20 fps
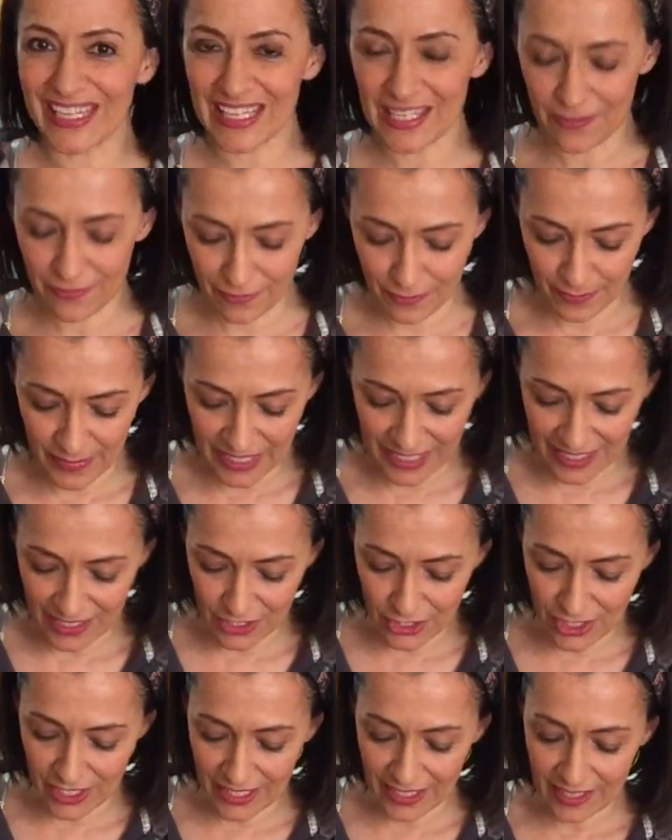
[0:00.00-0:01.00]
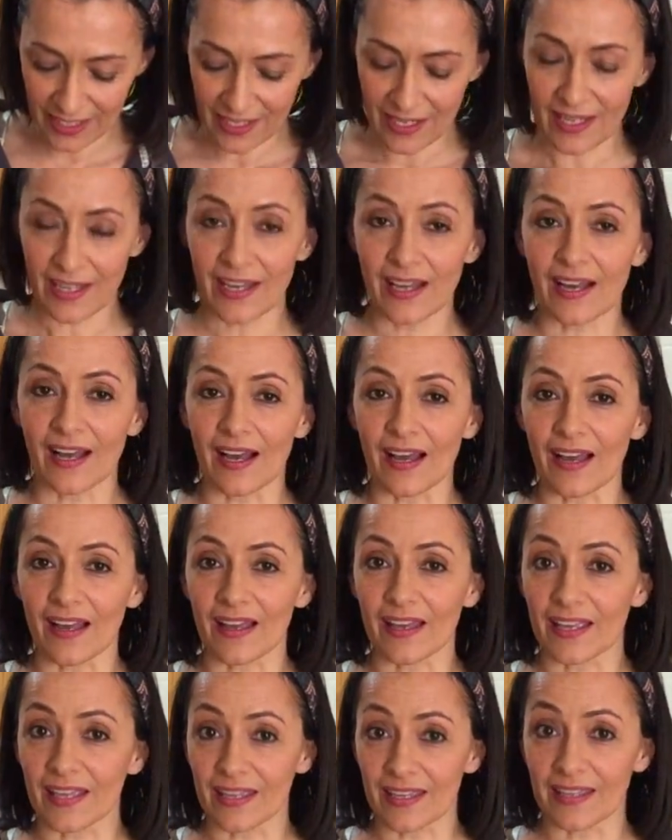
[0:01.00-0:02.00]
icky for me initially.
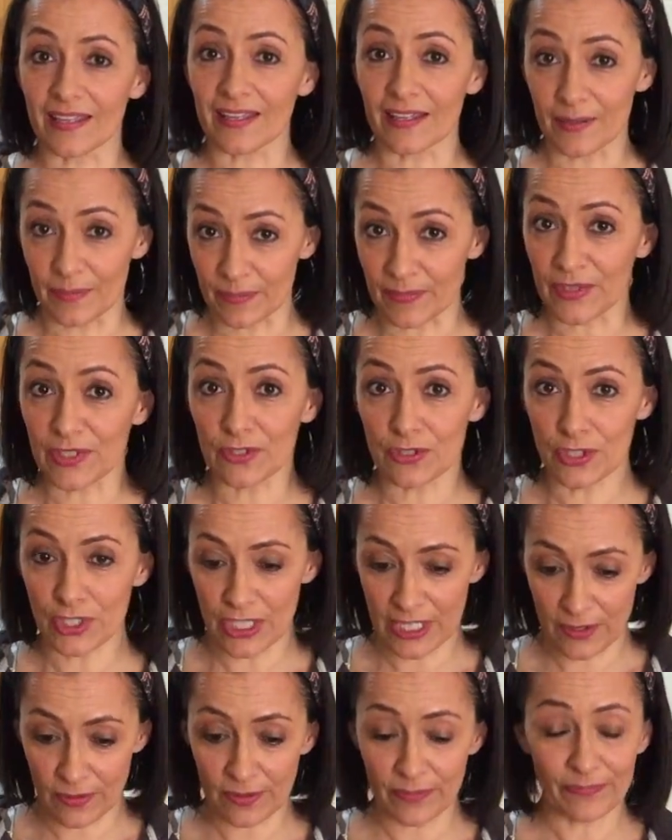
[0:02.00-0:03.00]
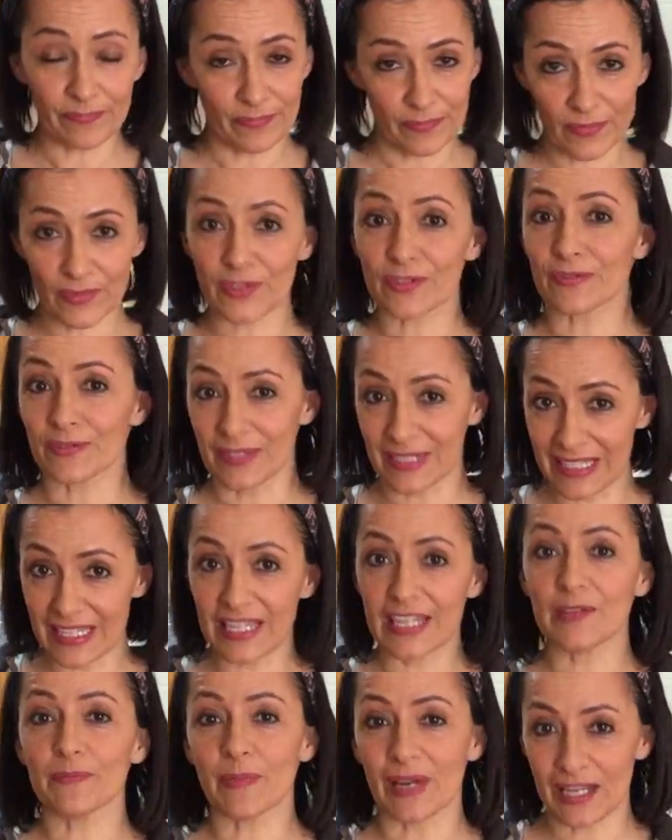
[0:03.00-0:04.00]
I usually
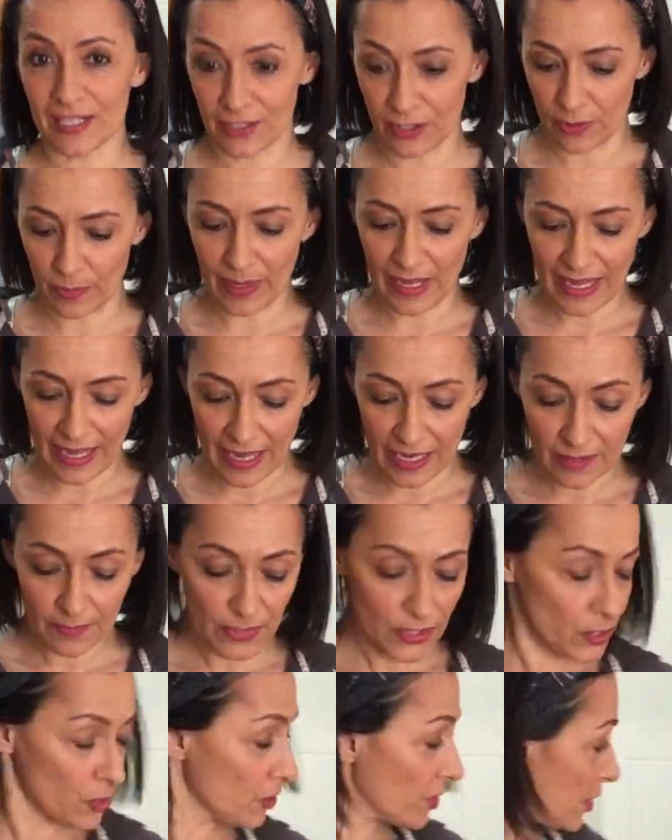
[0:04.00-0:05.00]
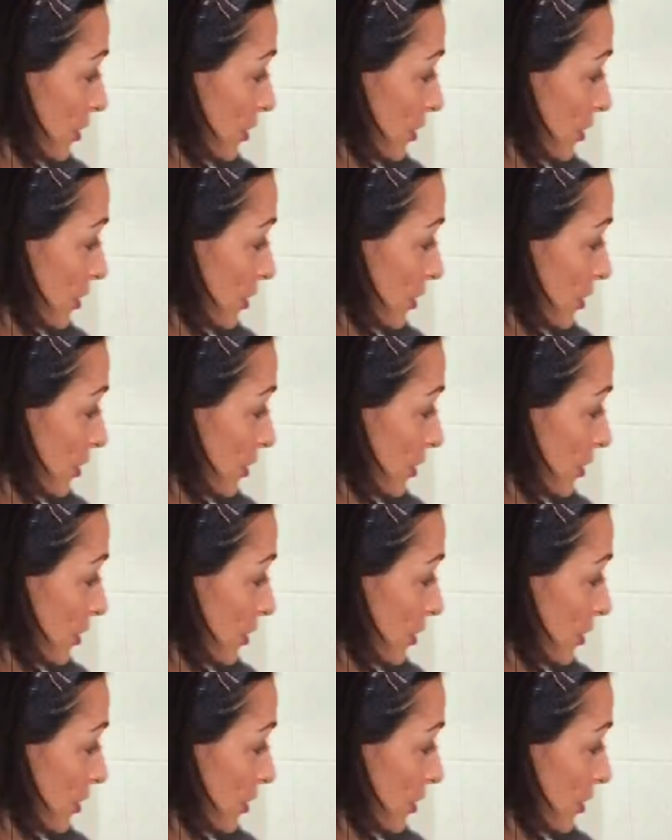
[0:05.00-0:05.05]
knead my dough by hand, but you